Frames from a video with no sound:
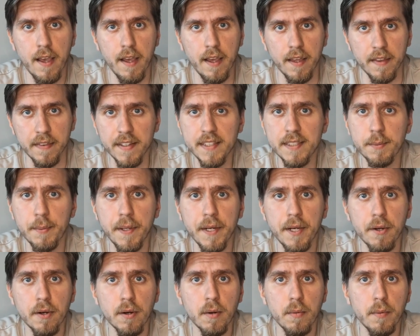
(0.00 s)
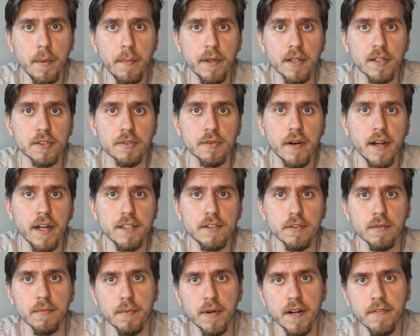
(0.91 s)
In this video, we will try
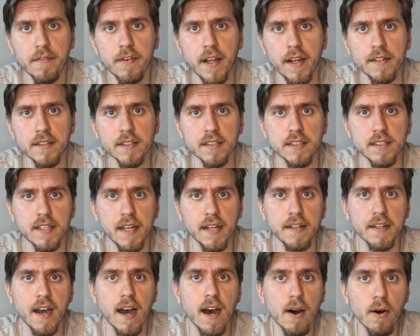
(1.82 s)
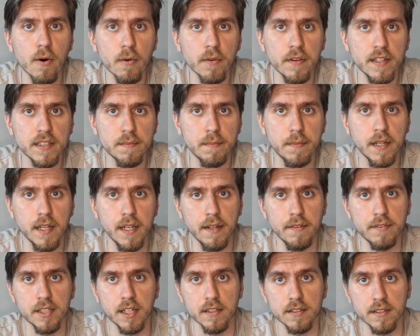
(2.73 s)
to briefly understand how these
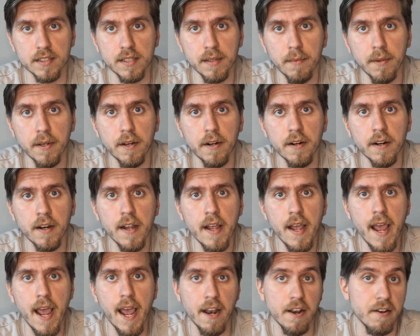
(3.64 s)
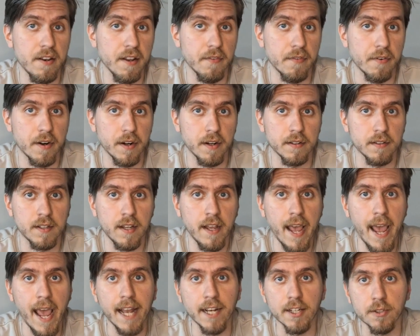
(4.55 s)
beliefs are similar and different,
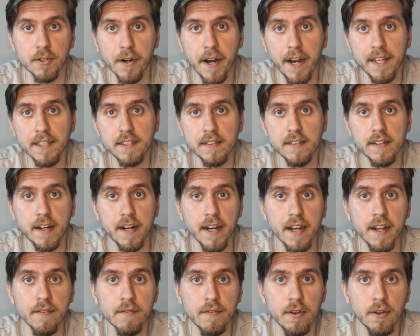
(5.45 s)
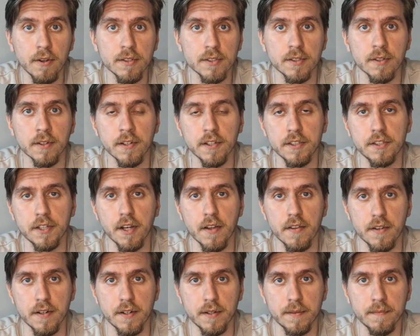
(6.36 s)
and trace their influence on each
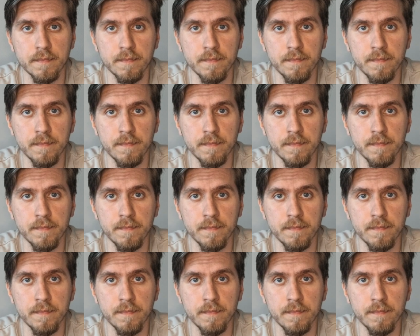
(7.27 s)
other.